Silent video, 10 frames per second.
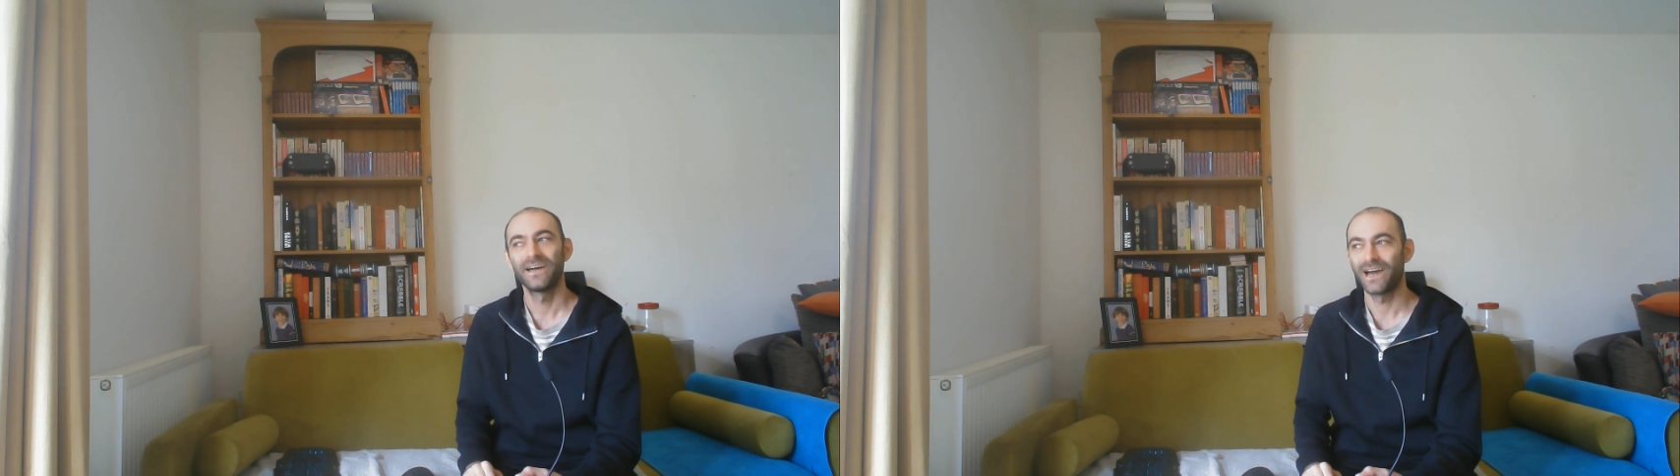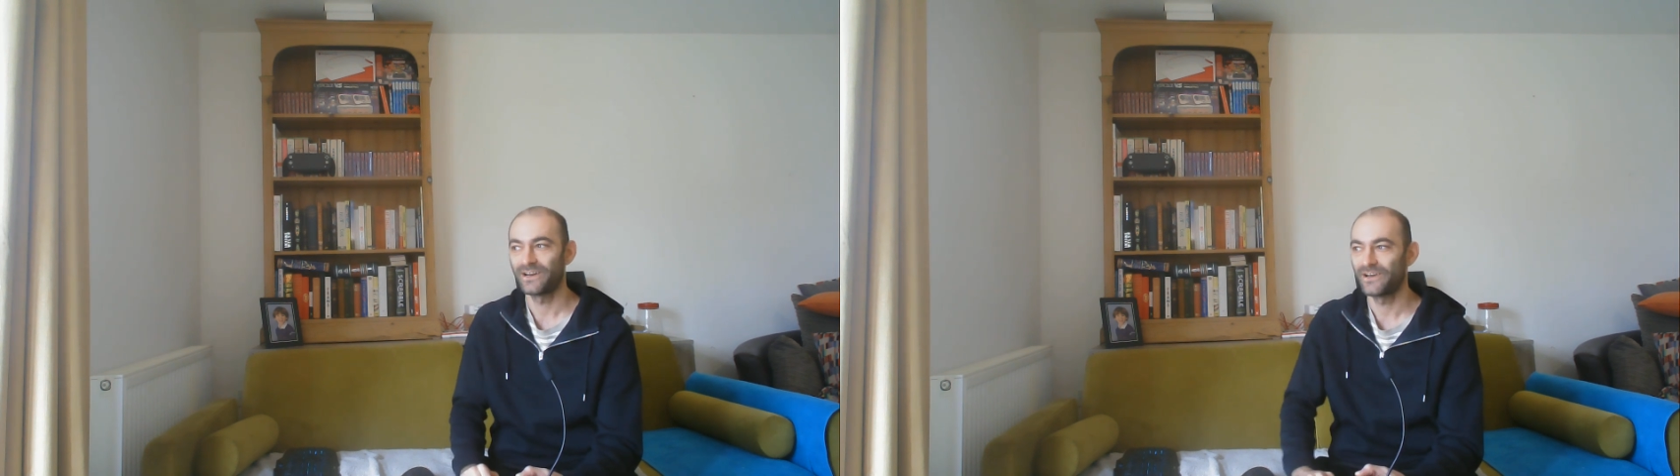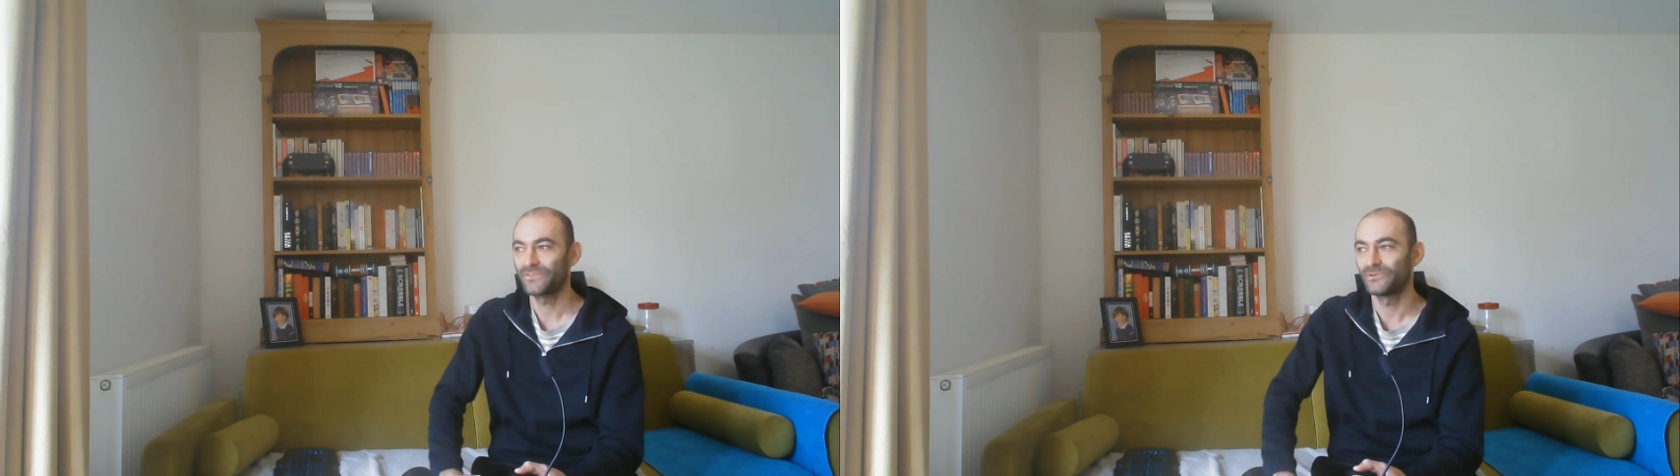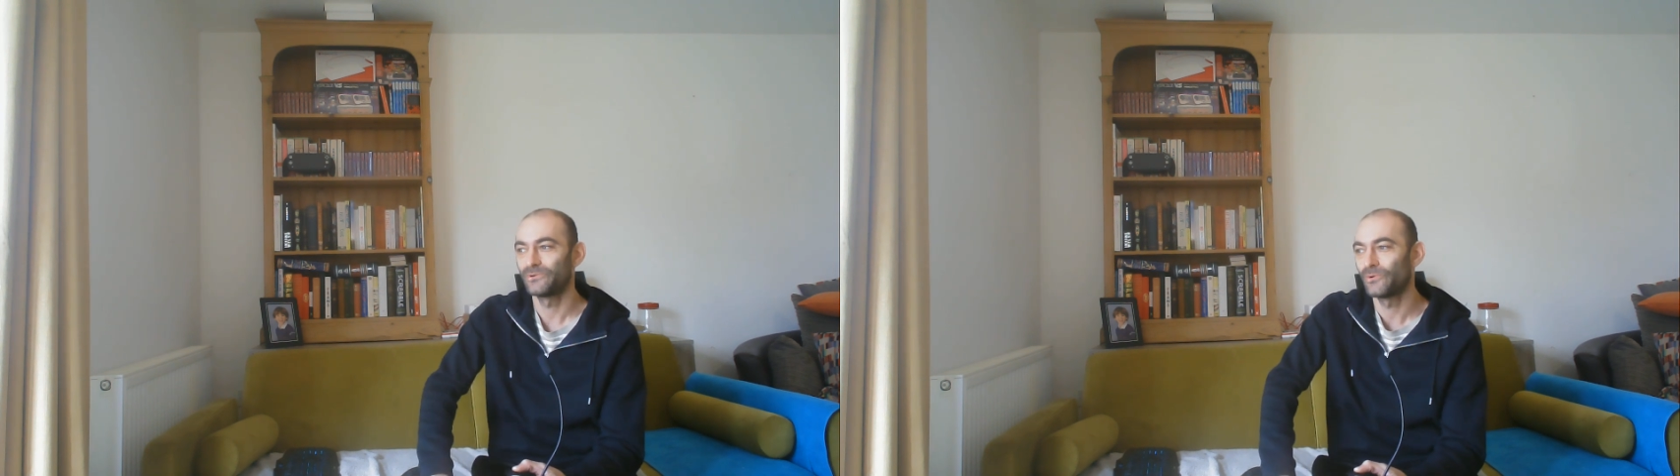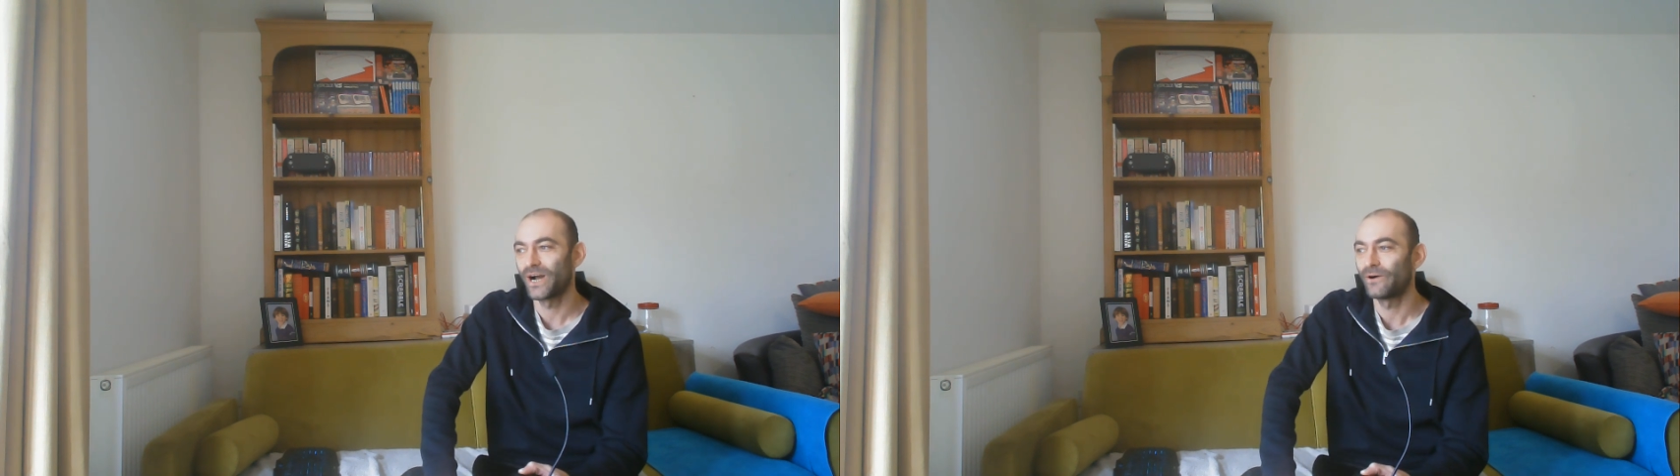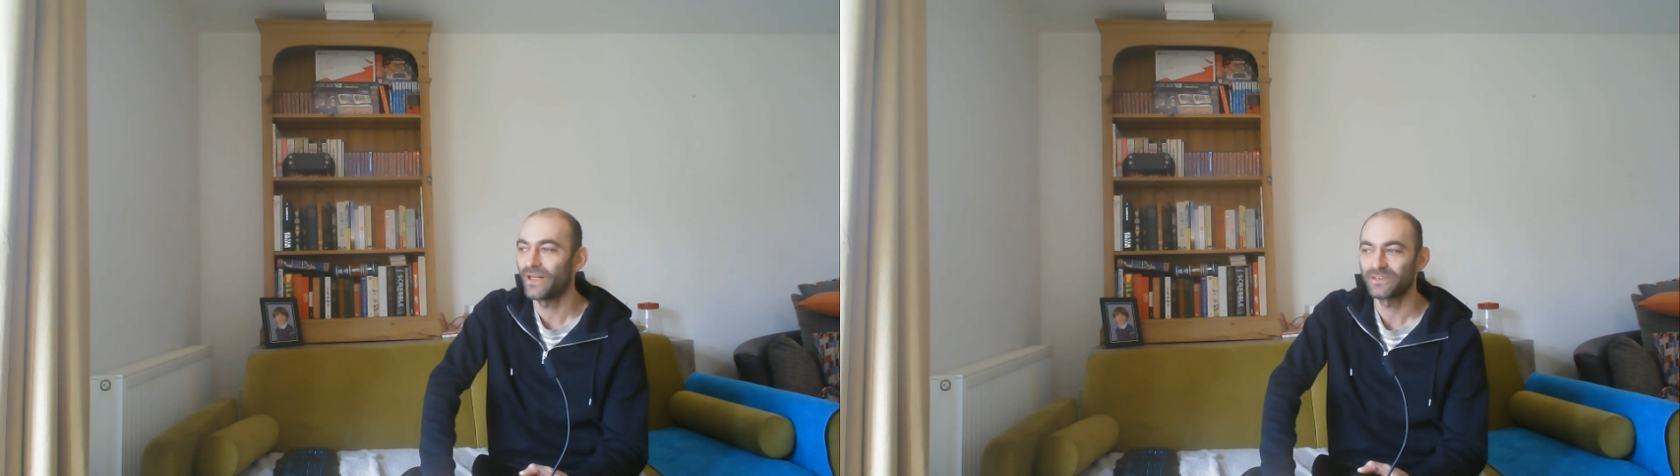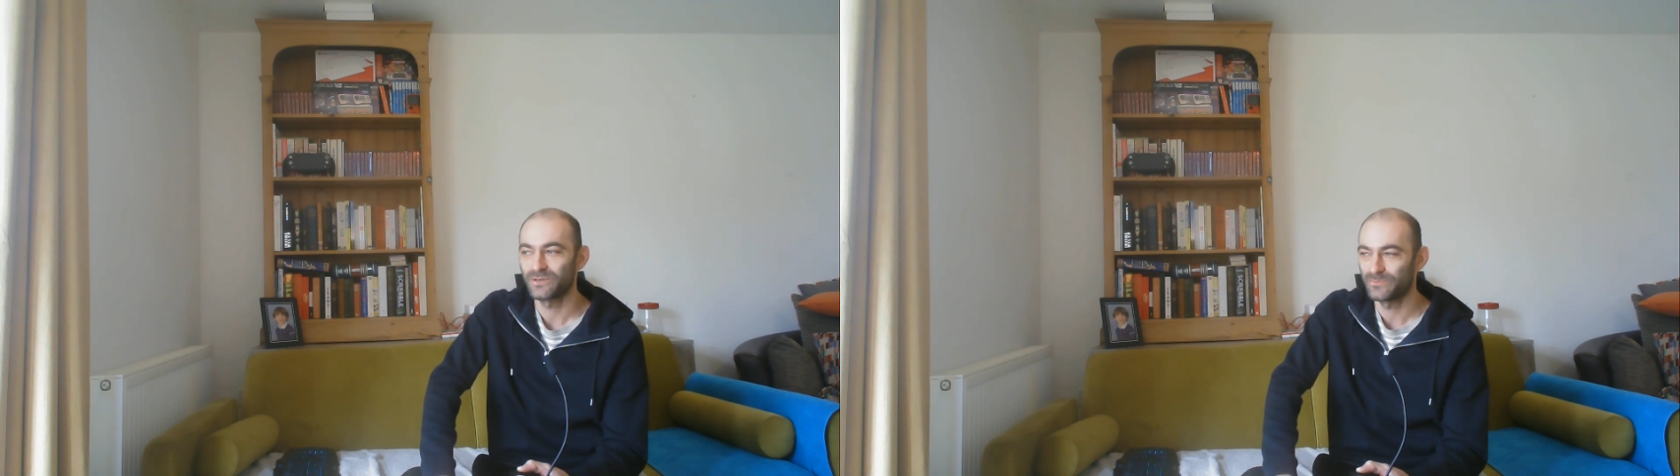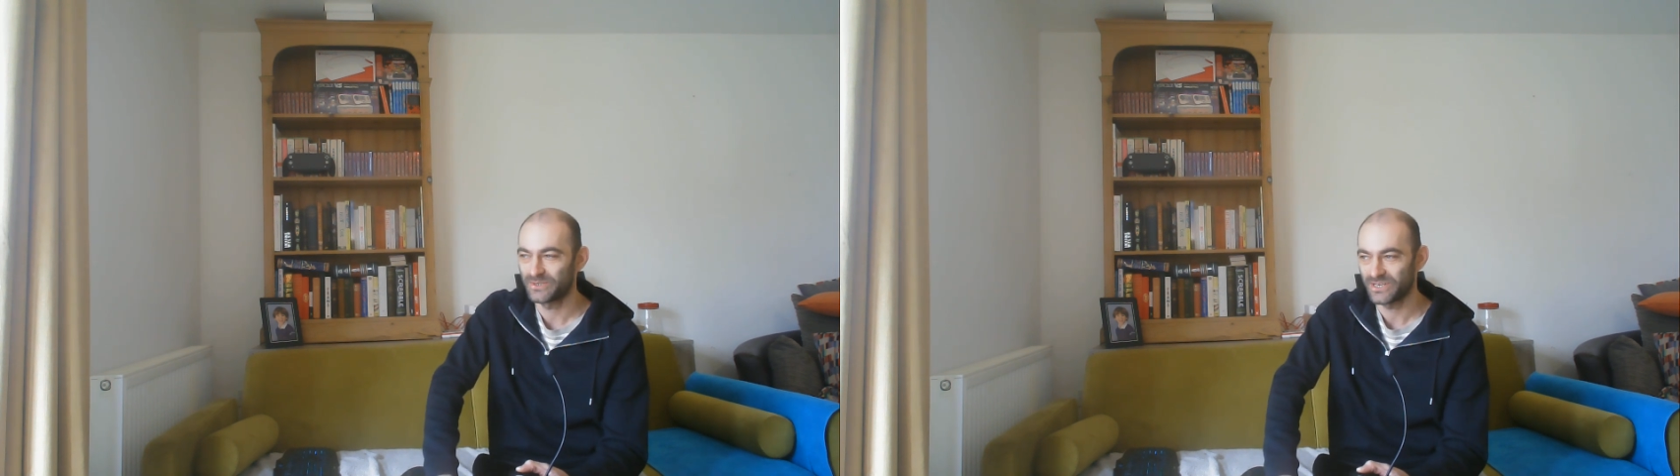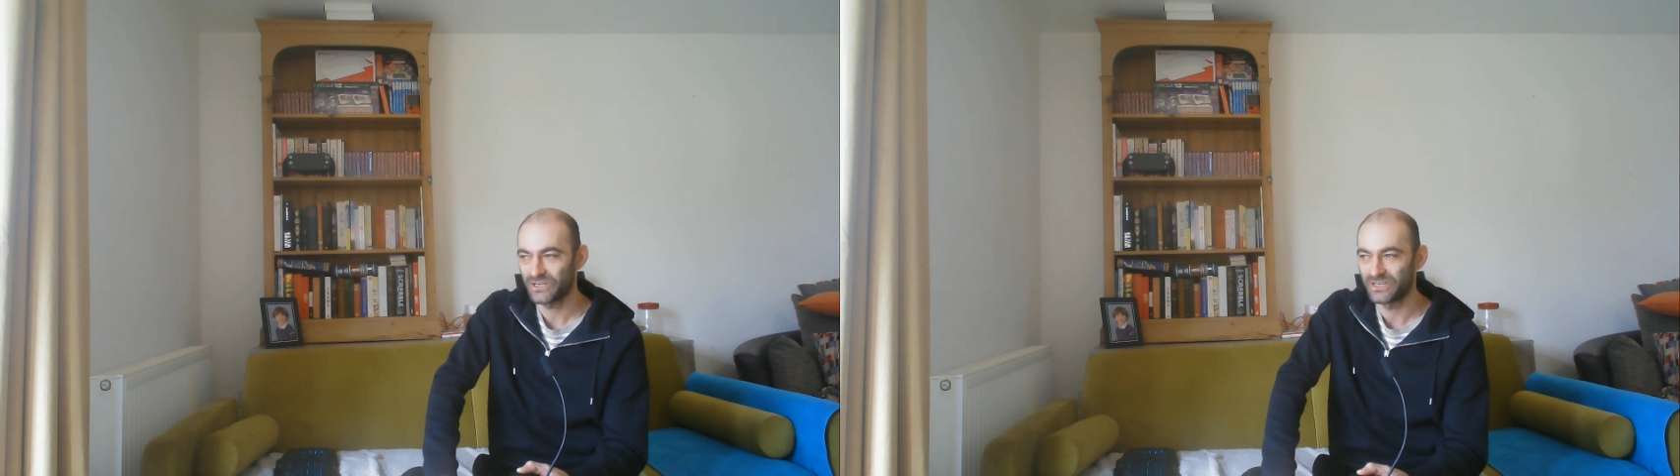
And I thought, wow, that's a position,